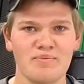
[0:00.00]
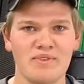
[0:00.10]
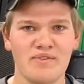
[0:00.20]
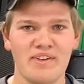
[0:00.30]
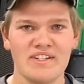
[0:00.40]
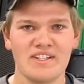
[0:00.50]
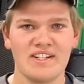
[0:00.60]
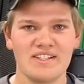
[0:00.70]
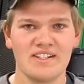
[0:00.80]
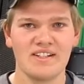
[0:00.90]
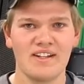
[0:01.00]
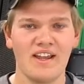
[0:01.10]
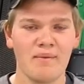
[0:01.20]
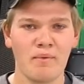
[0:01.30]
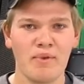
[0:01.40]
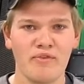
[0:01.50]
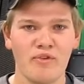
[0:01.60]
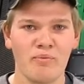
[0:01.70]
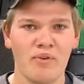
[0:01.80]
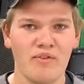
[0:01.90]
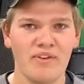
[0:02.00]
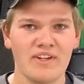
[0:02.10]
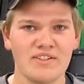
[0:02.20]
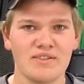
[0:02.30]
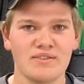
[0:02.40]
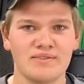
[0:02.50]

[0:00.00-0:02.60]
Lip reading: been a fascination. And I'm a big football fan too.